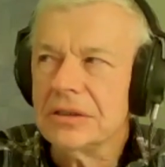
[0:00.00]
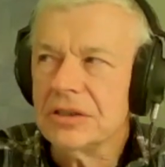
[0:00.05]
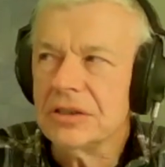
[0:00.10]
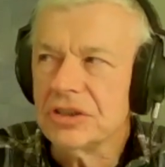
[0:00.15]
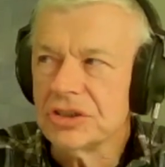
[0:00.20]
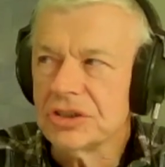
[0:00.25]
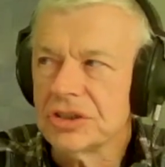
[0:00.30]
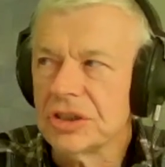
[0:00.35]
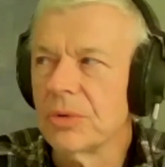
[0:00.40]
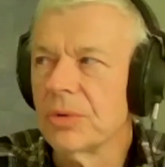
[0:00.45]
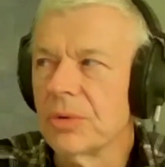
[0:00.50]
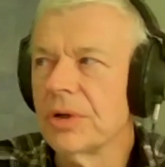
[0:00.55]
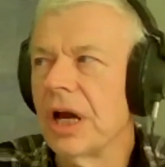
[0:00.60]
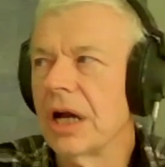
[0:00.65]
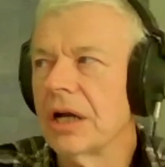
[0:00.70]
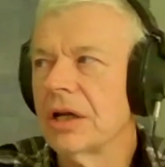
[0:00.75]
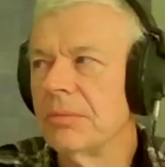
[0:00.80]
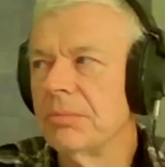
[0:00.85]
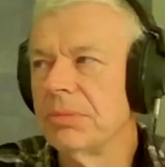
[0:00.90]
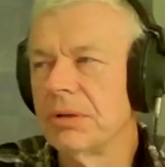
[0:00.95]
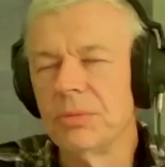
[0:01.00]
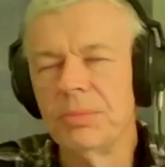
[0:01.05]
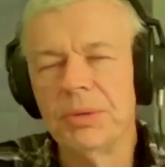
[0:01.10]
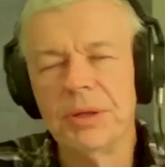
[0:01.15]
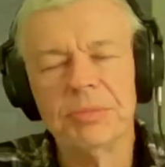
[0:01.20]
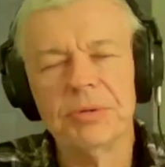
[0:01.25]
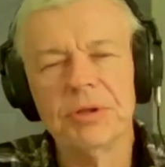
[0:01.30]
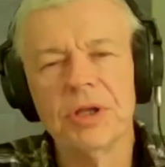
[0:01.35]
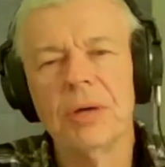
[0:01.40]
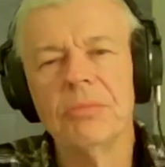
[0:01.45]
So we're not going to blow
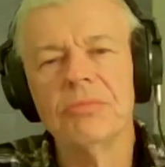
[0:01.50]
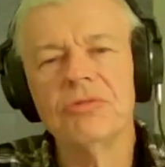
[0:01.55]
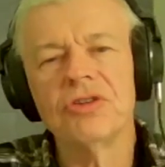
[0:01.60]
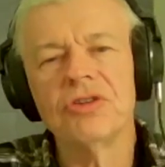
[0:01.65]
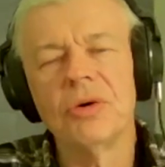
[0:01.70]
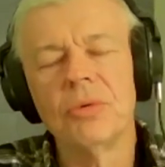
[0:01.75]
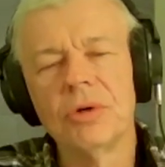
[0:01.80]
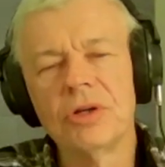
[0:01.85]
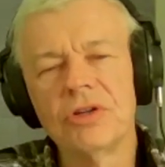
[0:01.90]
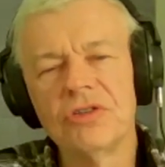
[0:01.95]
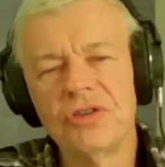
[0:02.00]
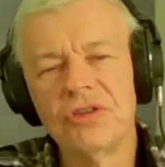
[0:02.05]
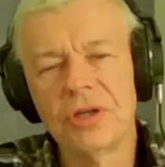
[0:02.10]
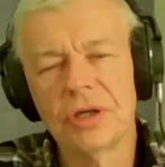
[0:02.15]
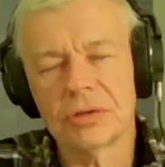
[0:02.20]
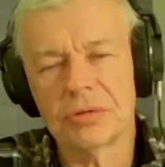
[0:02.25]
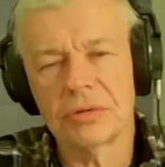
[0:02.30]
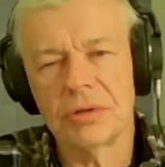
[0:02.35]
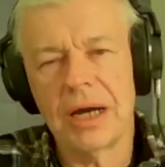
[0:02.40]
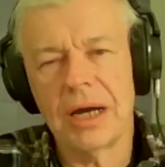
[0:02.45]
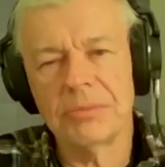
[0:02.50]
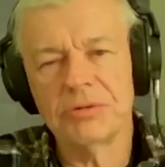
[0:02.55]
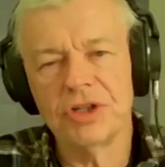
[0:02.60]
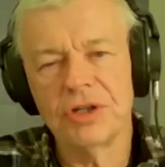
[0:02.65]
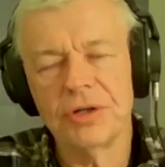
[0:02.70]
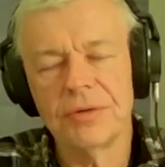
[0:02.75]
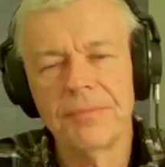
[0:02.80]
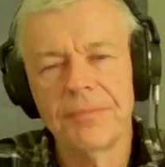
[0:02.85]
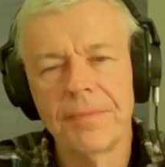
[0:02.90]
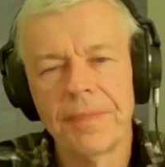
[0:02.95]
people up. So what is the other
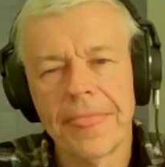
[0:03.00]
option?